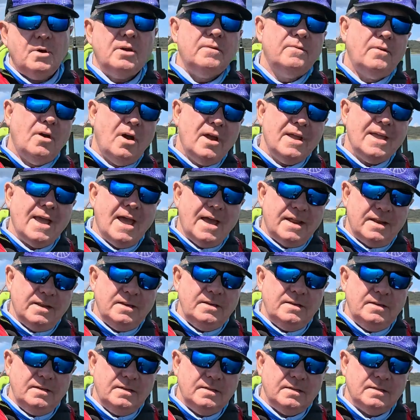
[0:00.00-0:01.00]
What have I
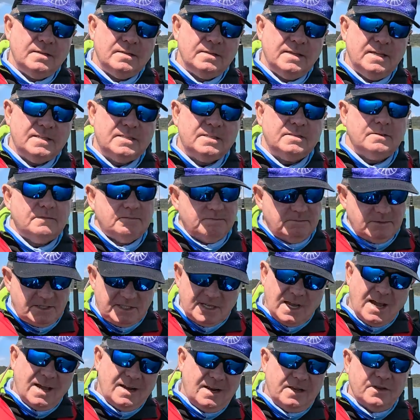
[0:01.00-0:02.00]
added? Let's
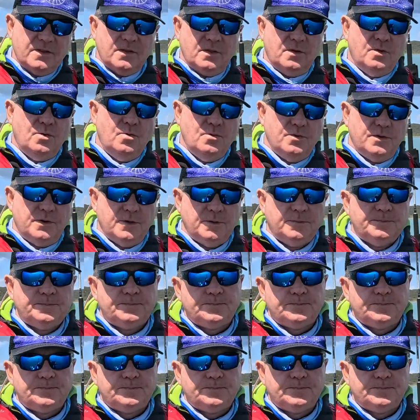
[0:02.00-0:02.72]
start under the hood.